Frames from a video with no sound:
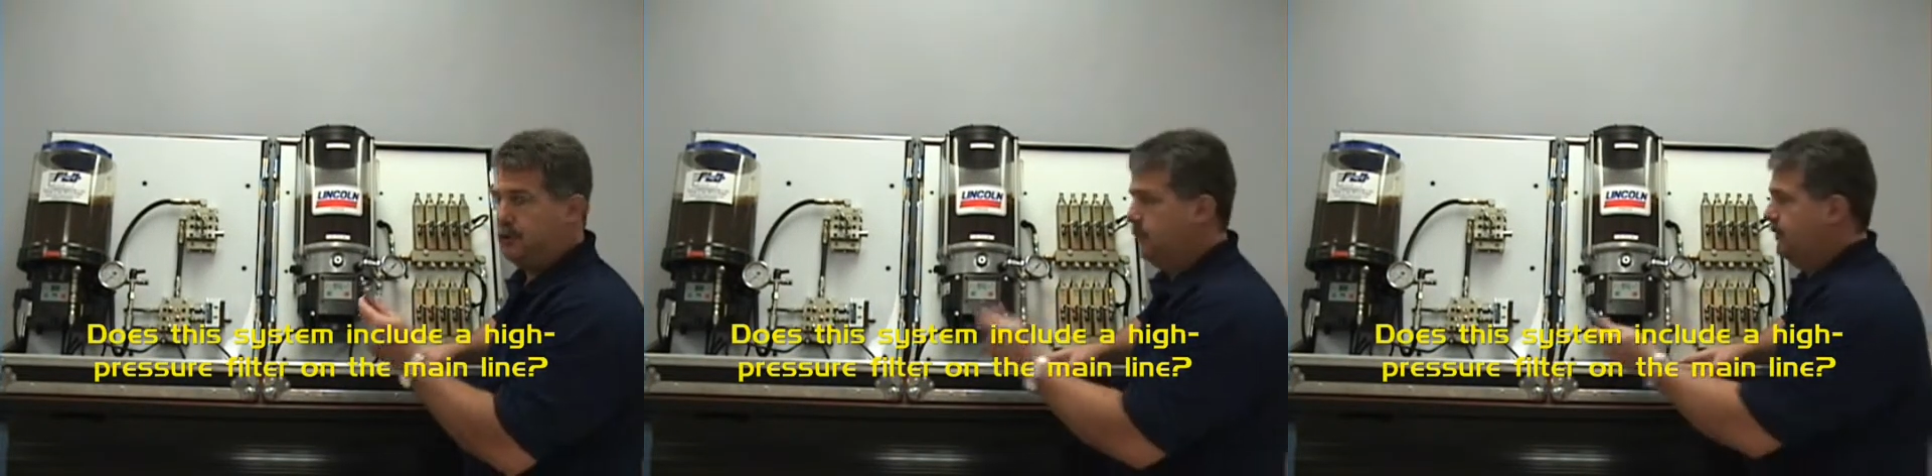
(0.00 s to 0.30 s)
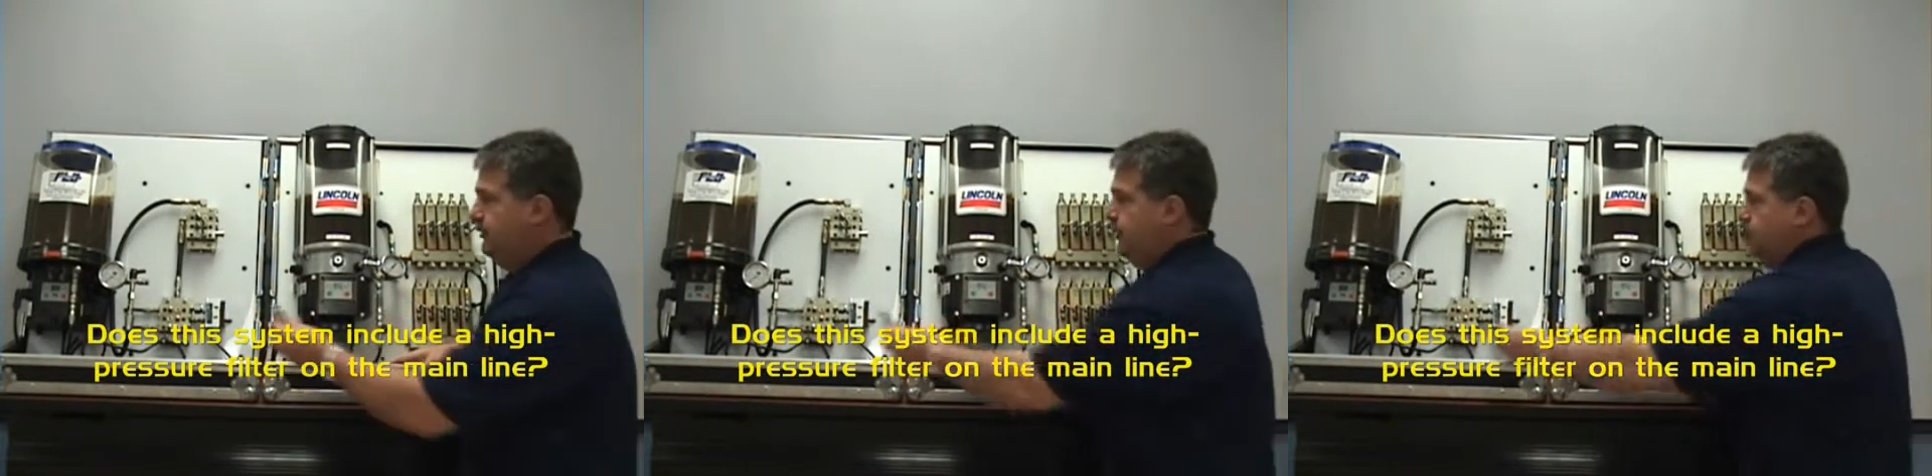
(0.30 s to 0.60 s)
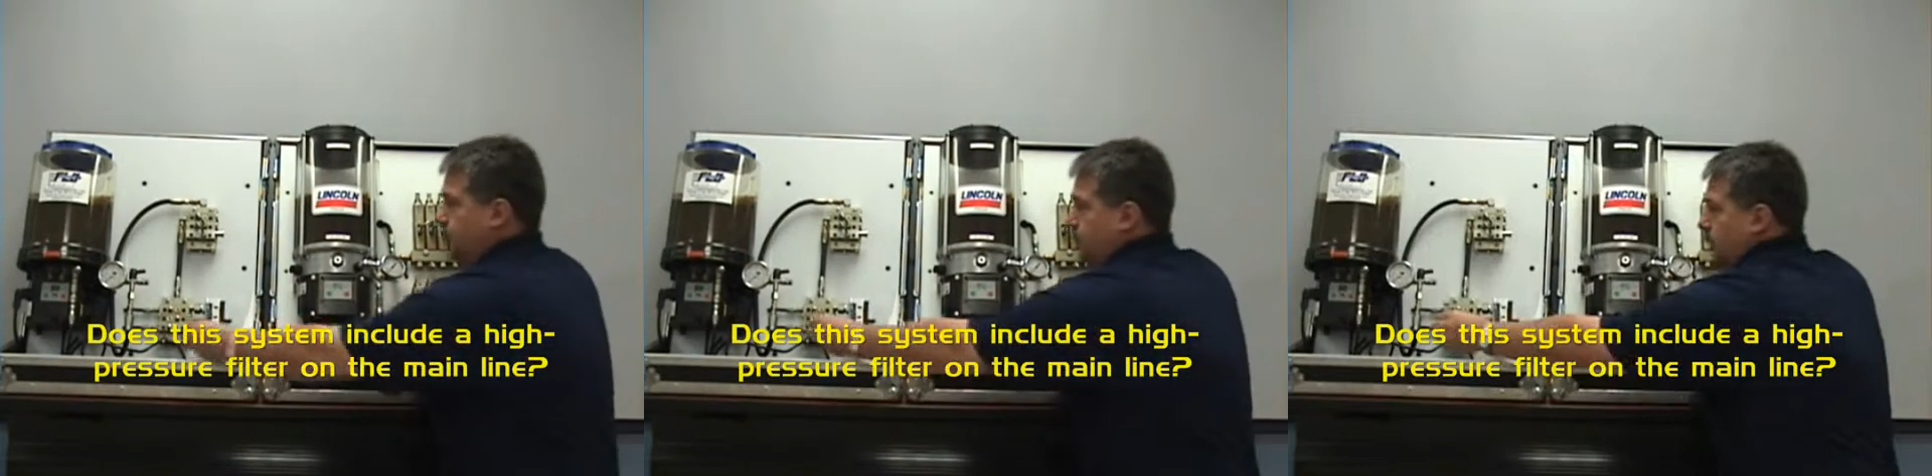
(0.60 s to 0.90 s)
grease
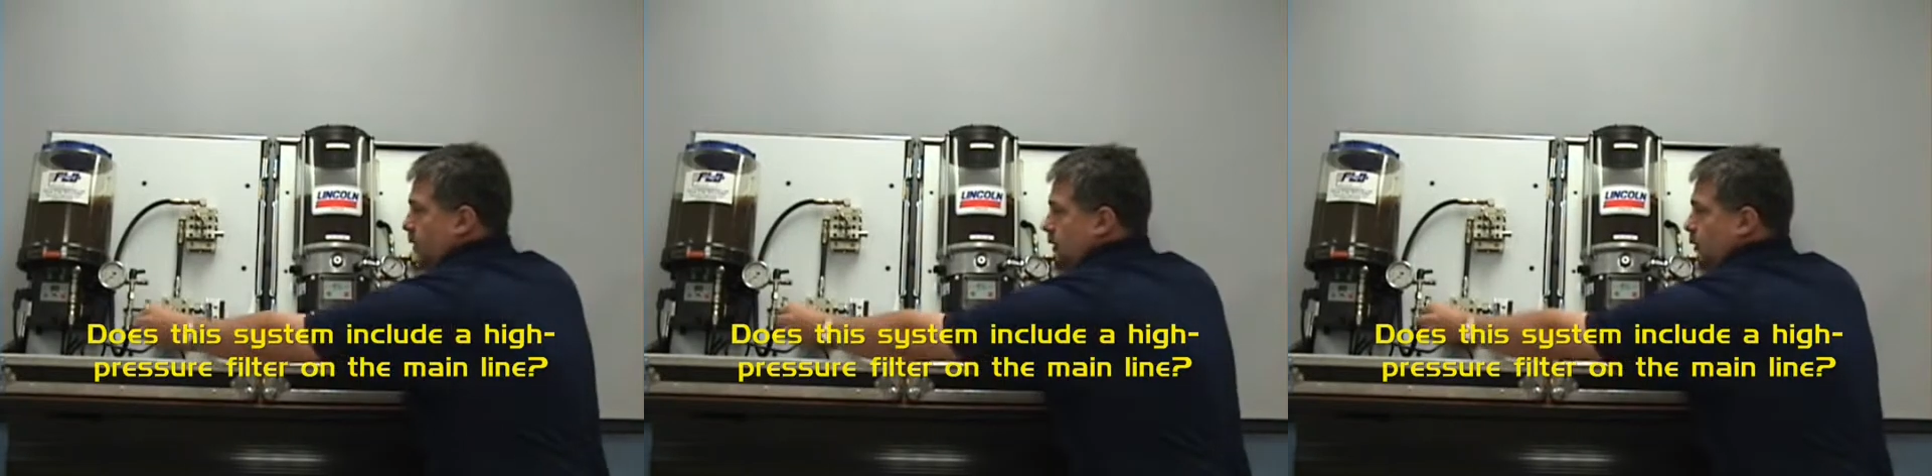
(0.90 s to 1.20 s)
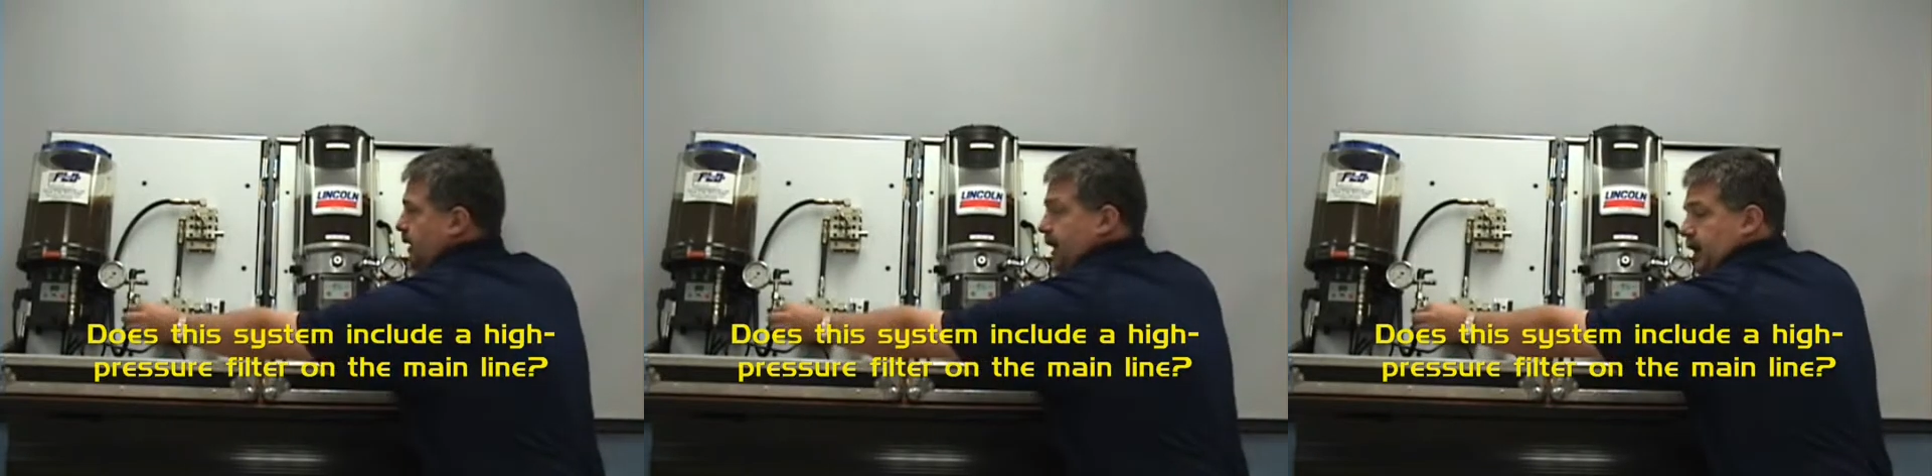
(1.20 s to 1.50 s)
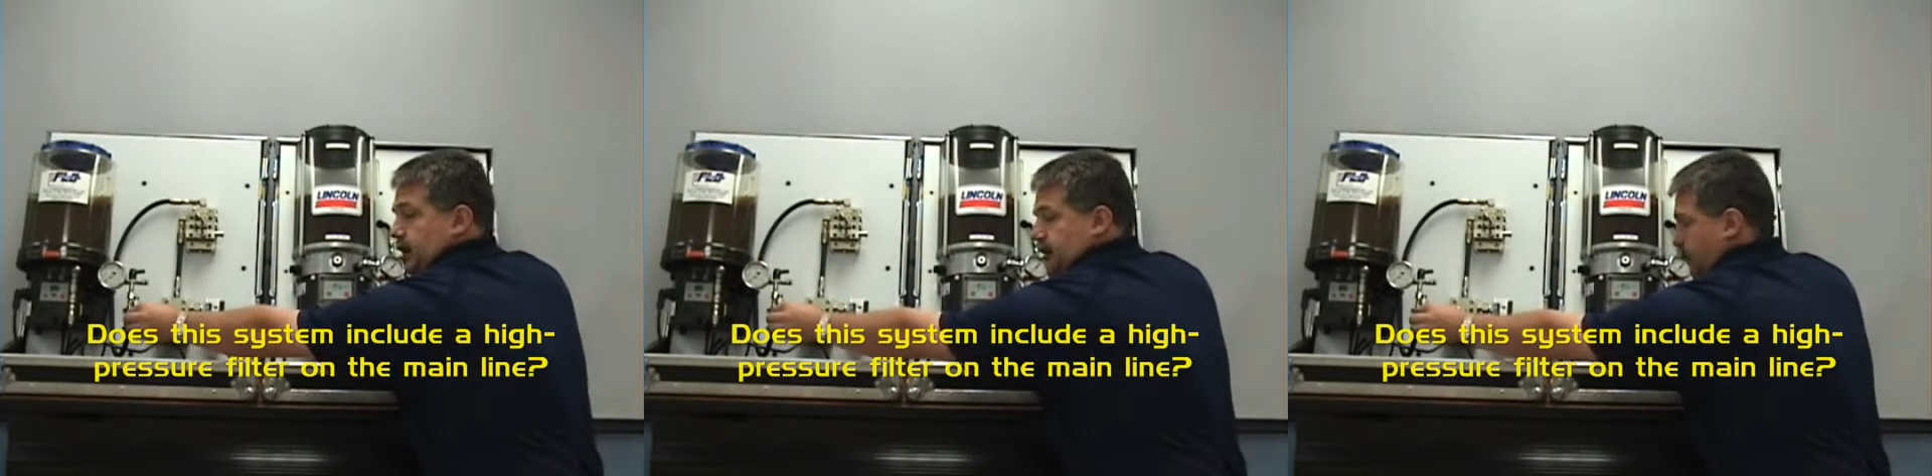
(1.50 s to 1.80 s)
filter
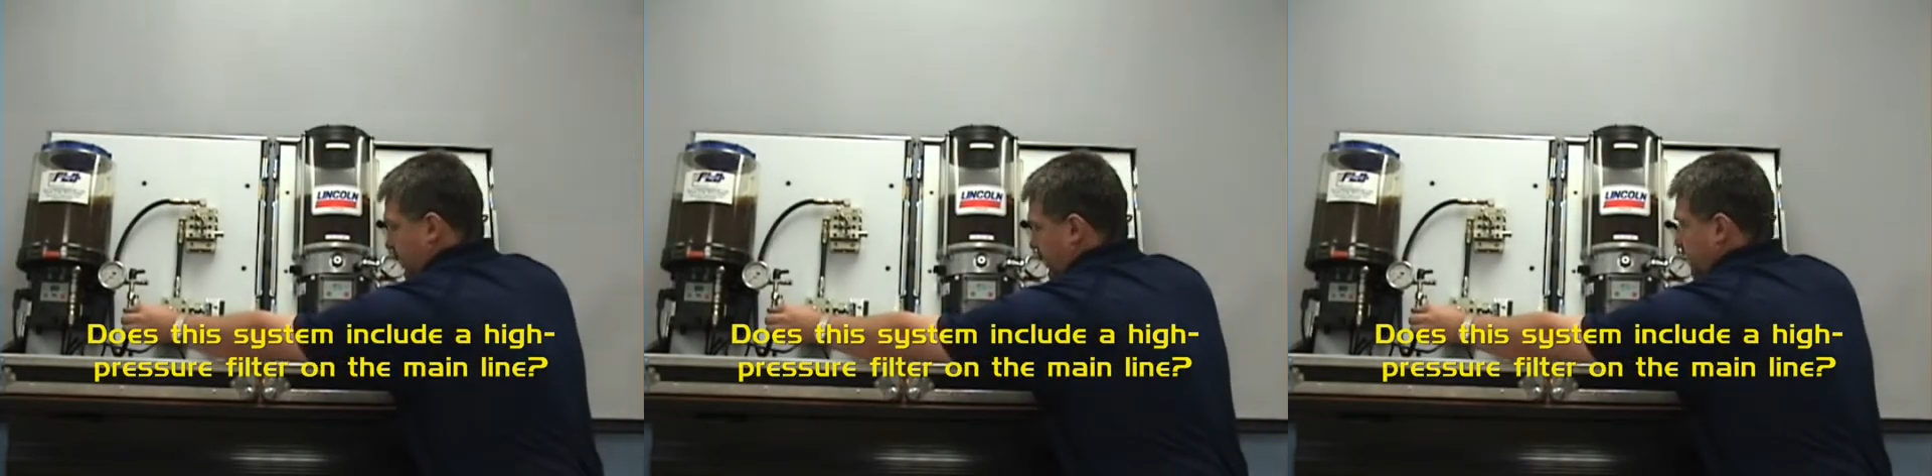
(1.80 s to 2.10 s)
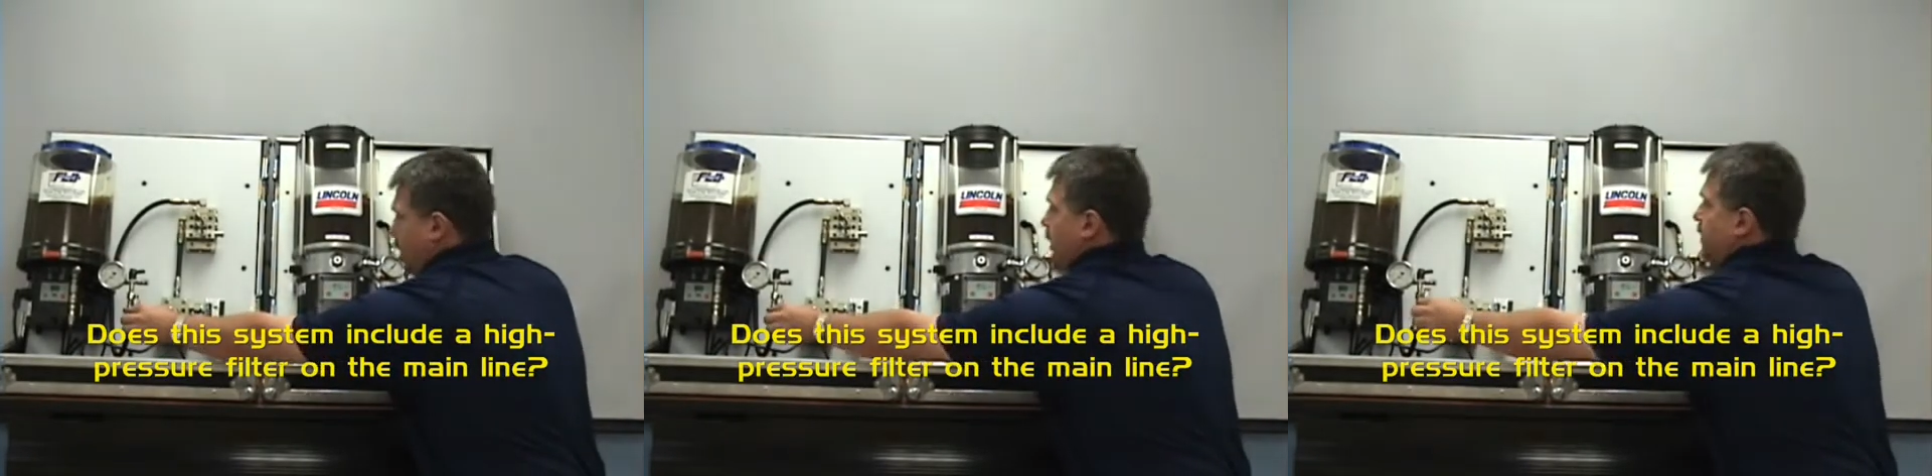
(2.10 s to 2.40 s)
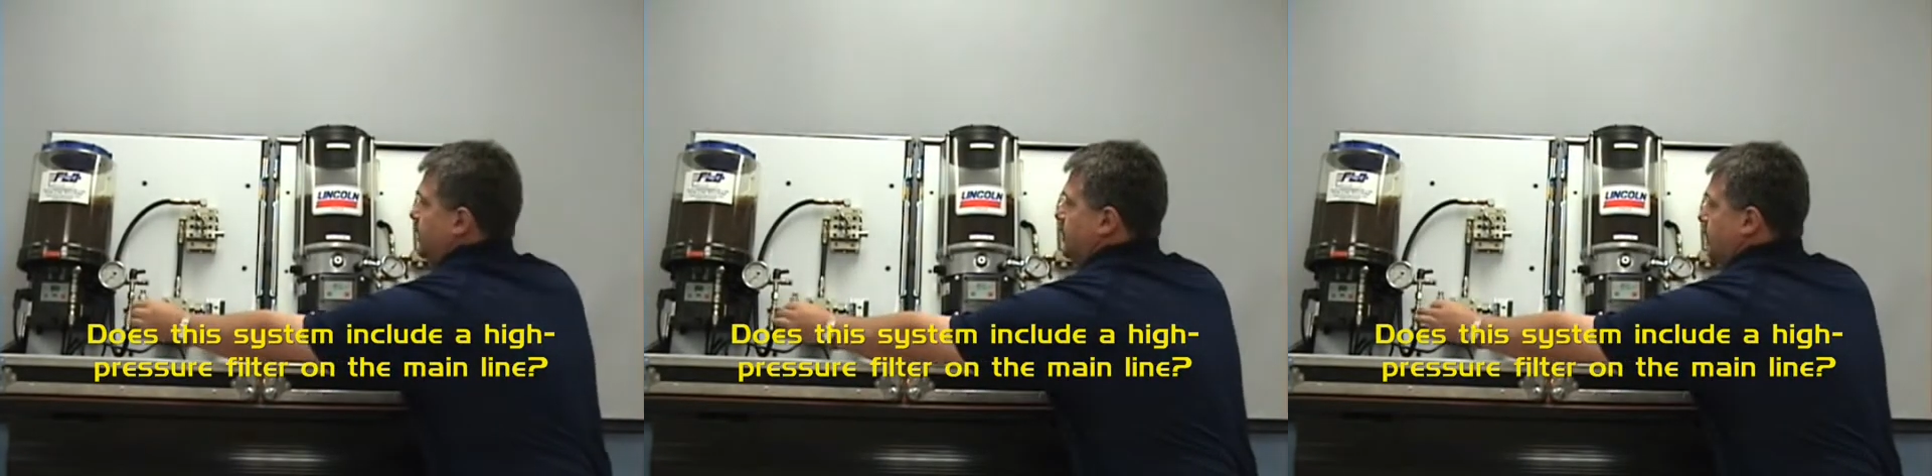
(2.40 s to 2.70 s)
located on the main line